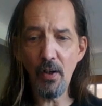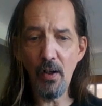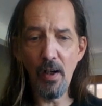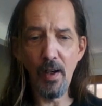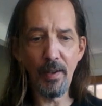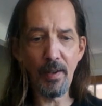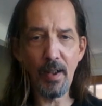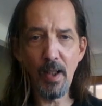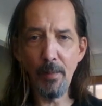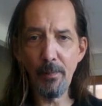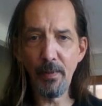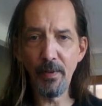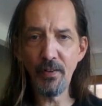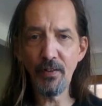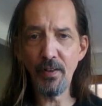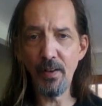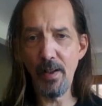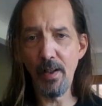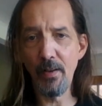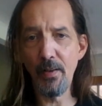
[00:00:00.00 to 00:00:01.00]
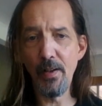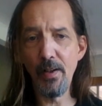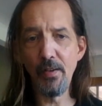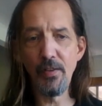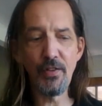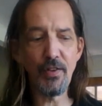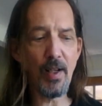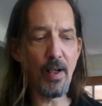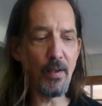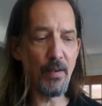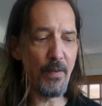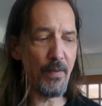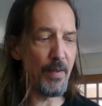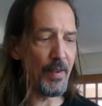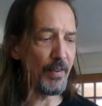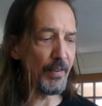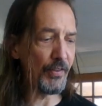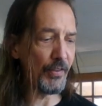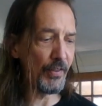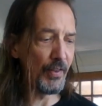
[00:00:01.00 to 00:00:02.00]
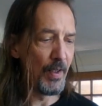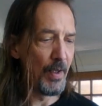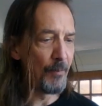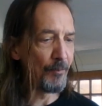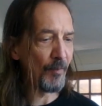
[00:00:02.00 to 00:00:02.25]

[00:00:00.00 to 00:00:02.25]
on a couple of scenarios out of this.